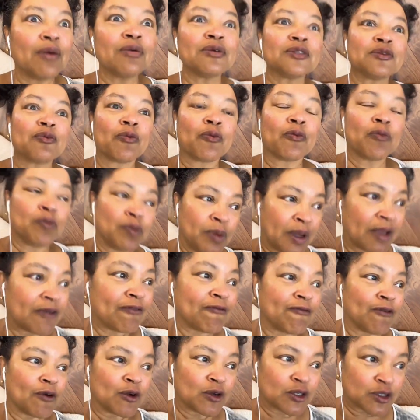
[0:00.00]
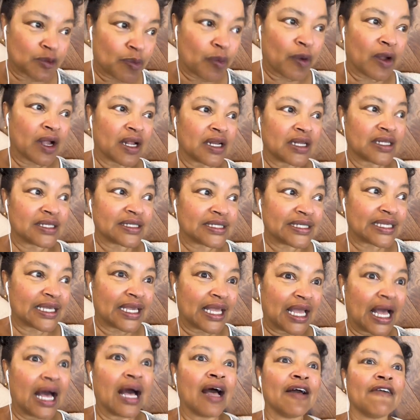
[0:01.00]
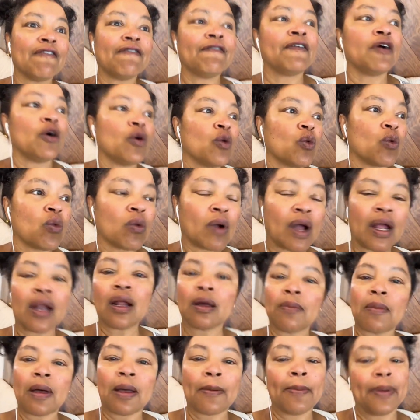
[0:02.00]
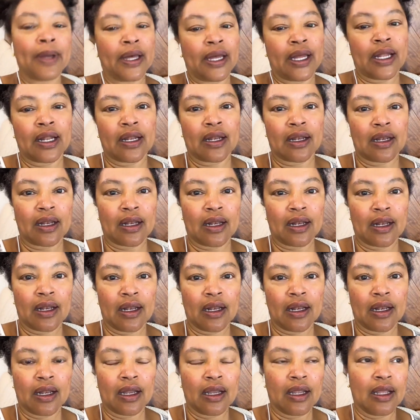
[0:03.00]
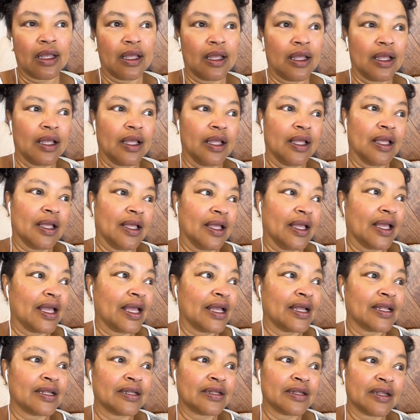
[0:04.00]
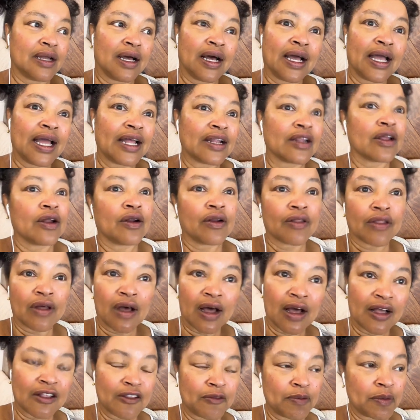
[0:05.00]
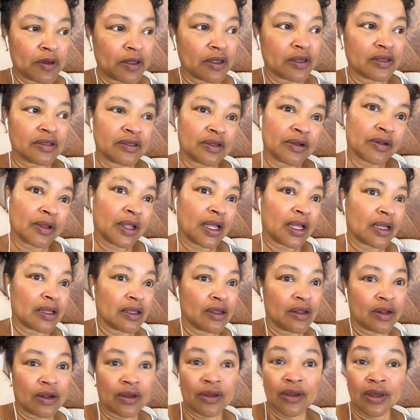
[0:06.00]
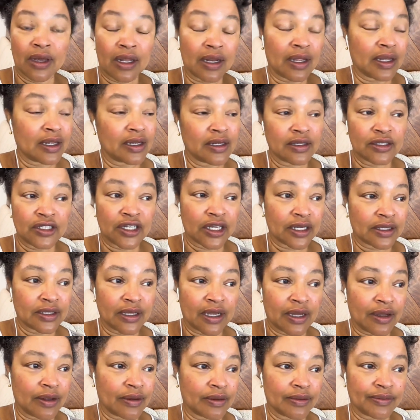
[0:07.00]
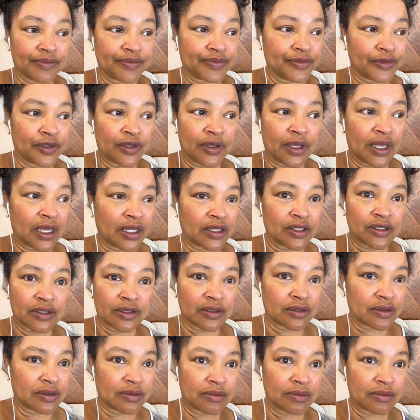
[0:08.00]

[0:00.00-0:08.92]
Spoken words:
And when I was my first pregnancy, I fell right on my butt. And I had to go to the hospital because they're like, you got to get it checked out.